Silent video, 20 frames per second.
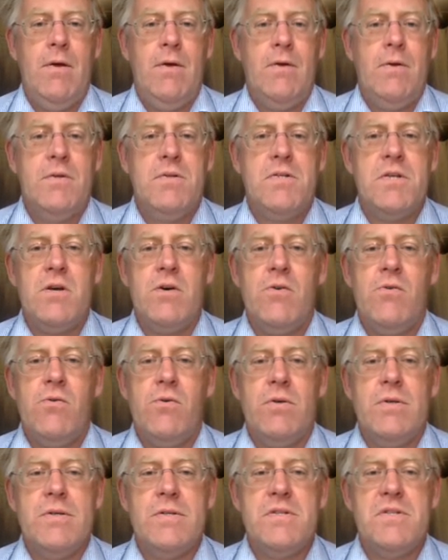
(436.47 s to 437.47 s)

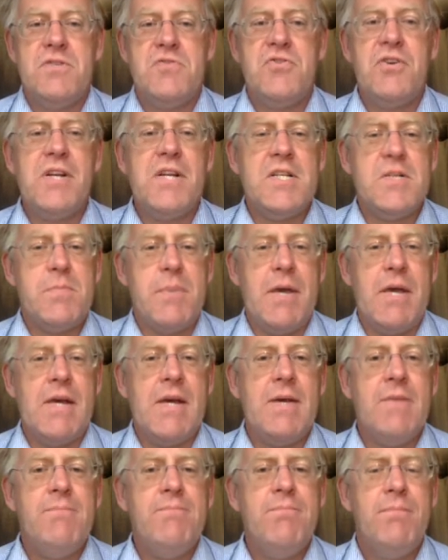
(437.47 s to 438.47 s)
So, strictly
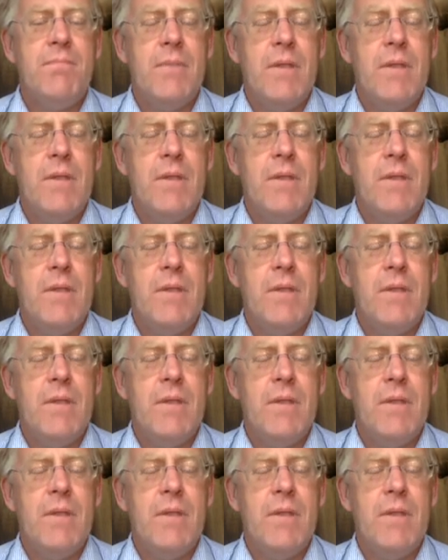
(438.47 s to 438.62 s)
speaking,